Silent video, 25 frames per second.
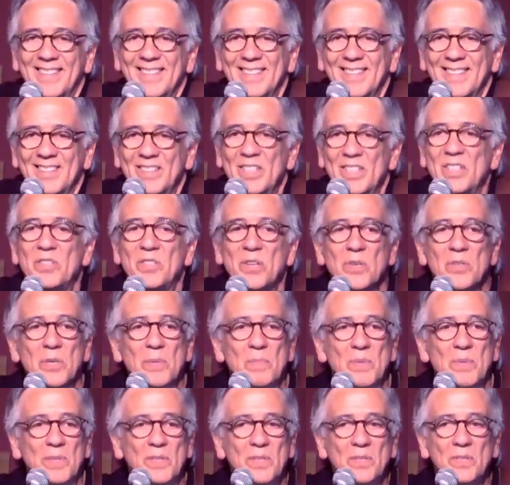She shows
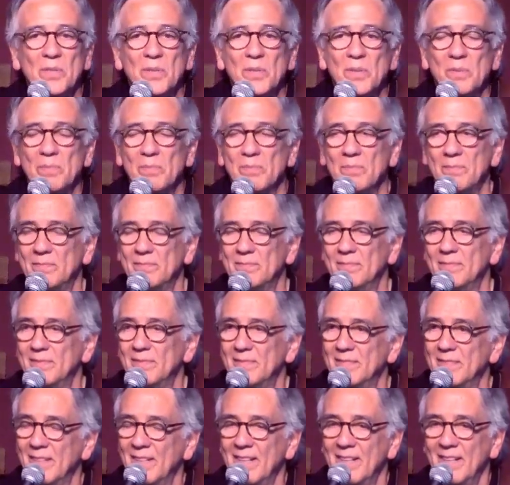up at the tomb,
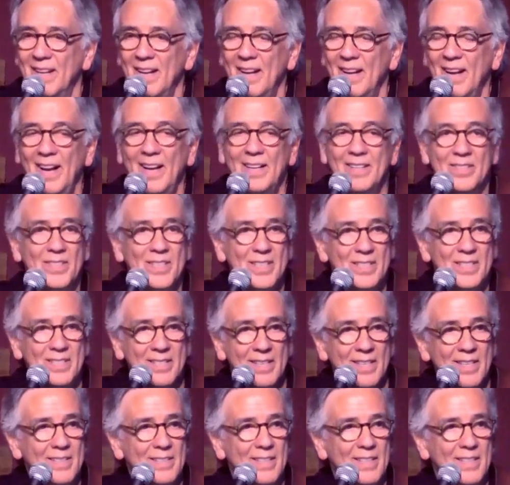and she
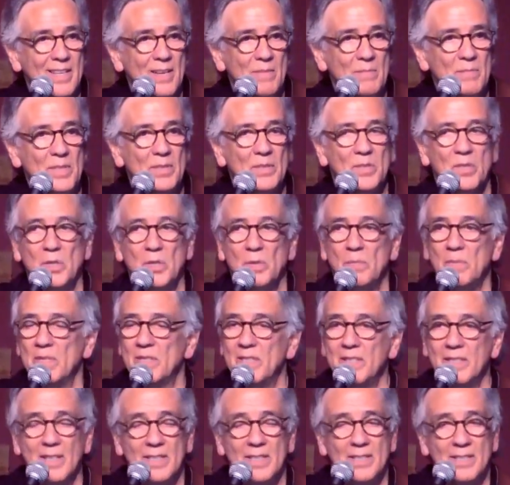sees the empty tomb, and
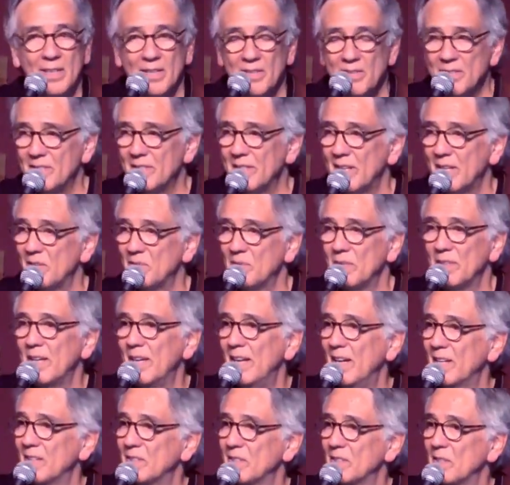she doesn't understand what the
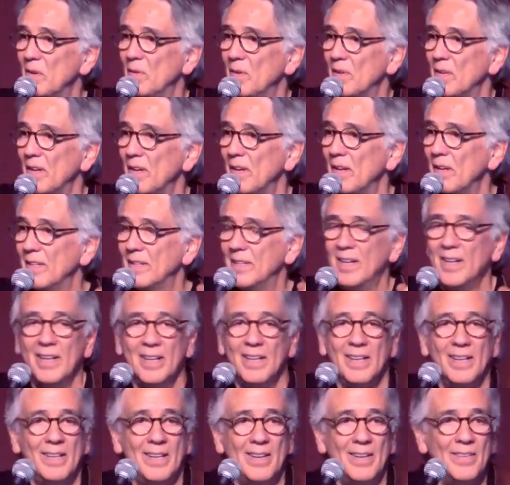heck's going on.
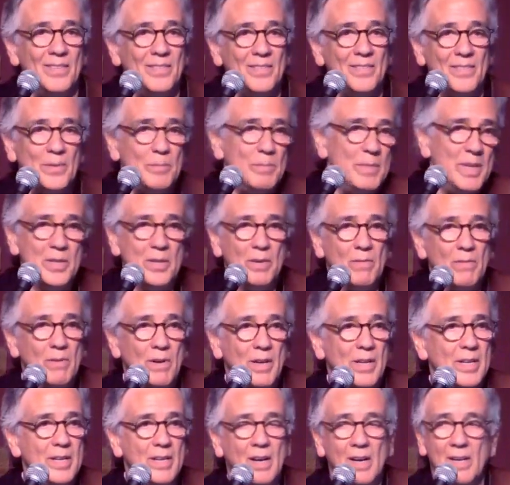You know, the men are
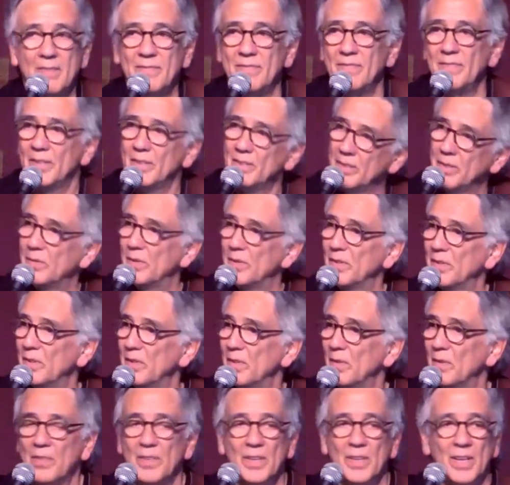running off, and they're doing their
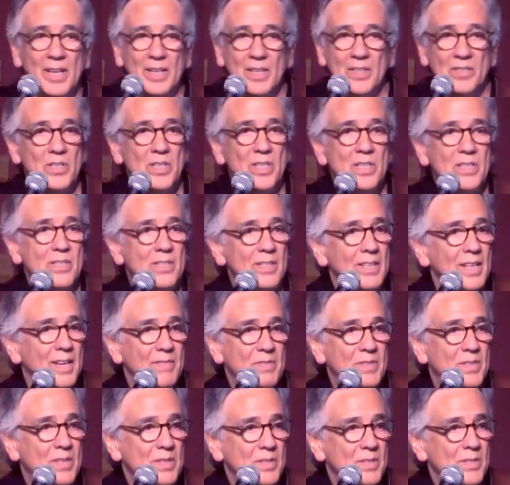own thing, and she's left
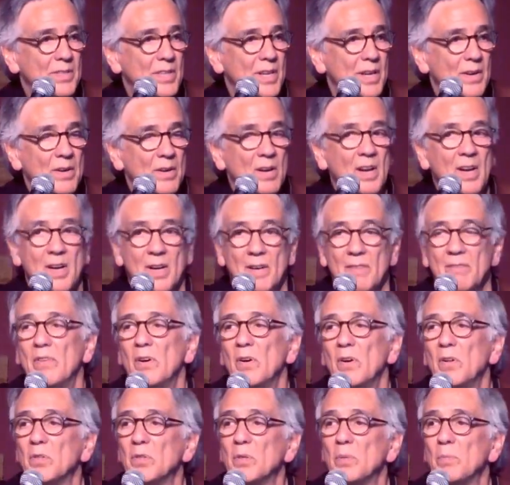just there,
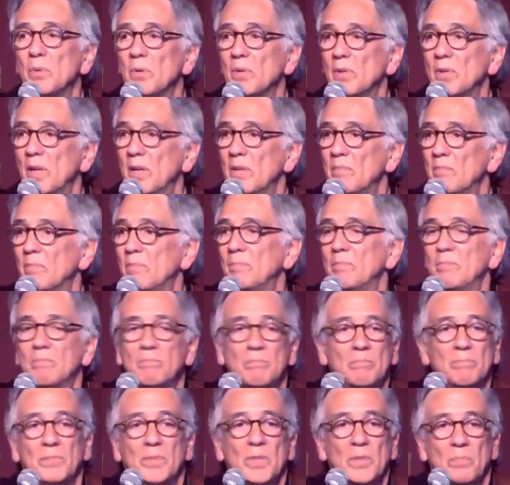vulnerable and
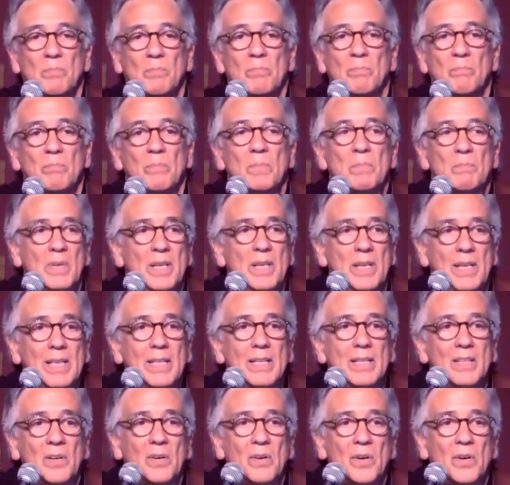just
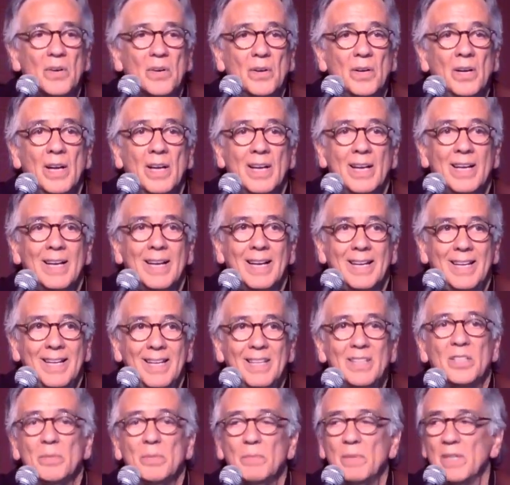in her
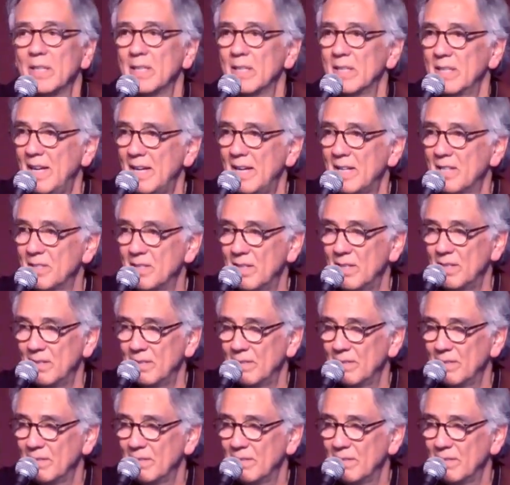intimate connection